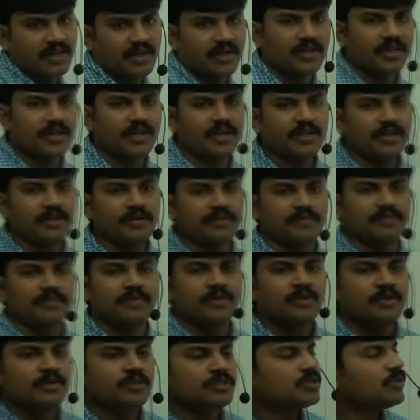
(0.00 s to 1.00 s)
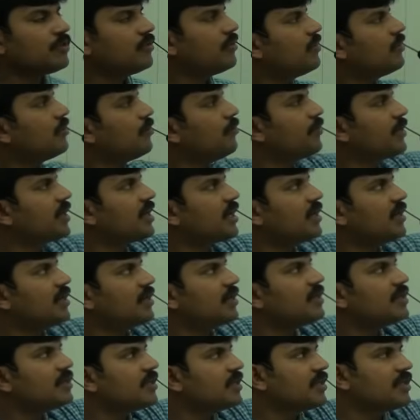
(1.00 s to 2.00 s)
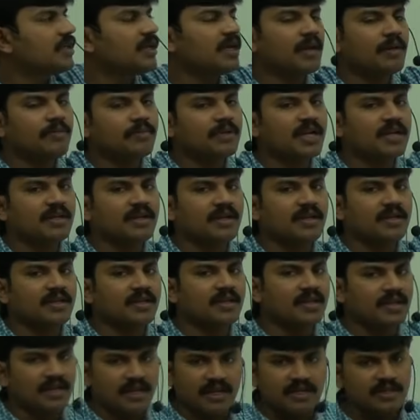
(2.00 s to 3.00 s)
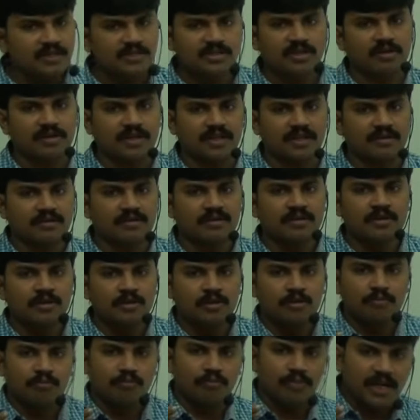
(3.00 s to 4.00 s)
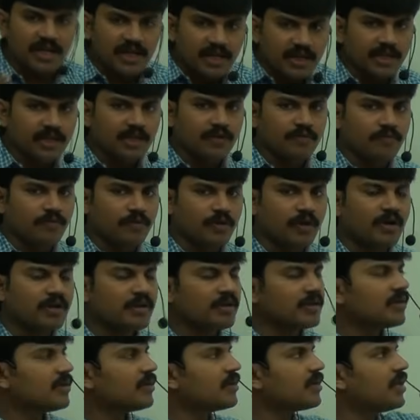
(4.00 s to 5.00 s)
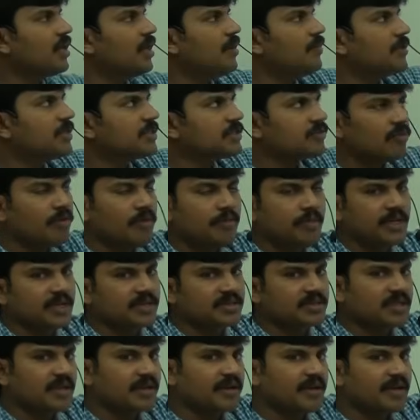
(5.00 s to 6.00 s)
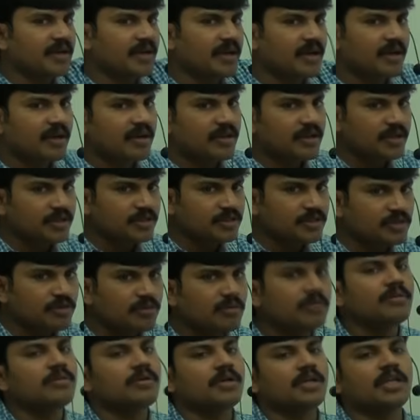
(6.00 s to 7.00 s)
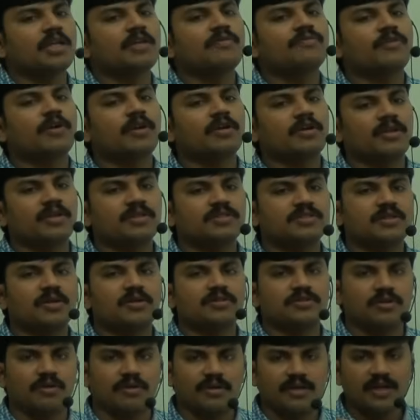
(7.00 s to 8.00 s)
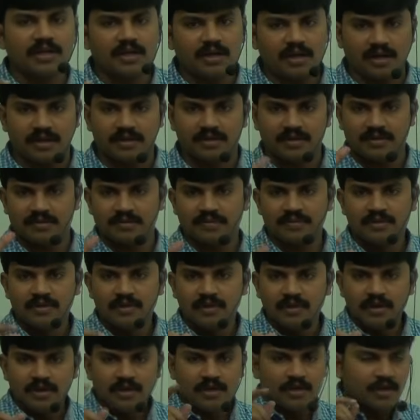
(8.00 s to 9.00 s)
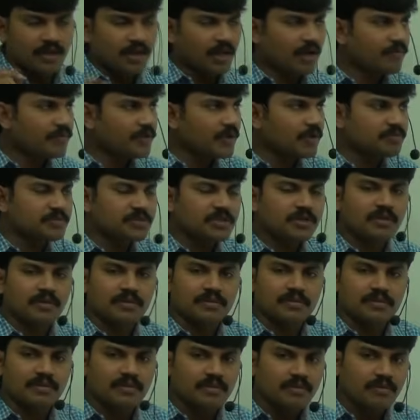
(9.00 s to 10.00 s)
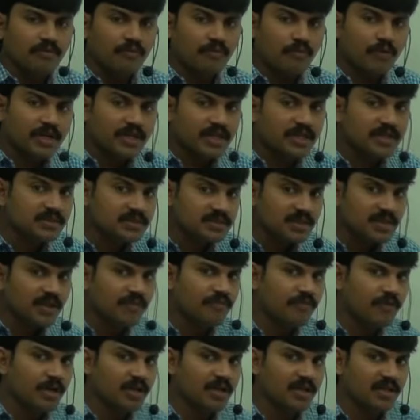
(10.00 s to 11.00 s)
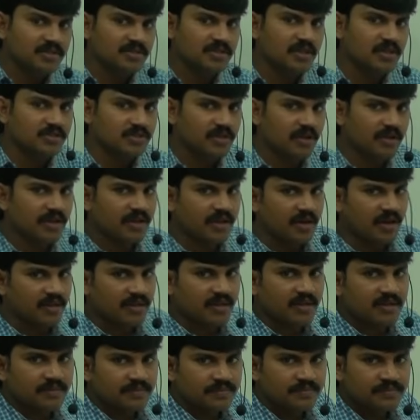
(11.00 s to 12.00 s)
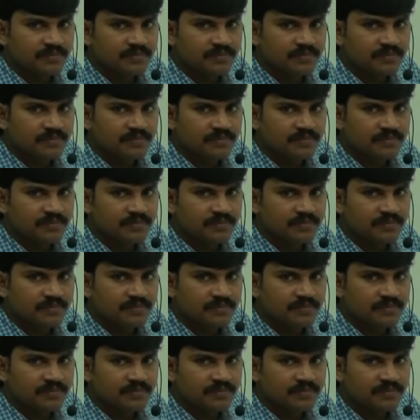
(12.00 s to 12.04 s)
Are you getting? So because here I am not talking any sorting. By default elements will be inserted according to default natural sorting order. Have you observed? What is default natural sorting order?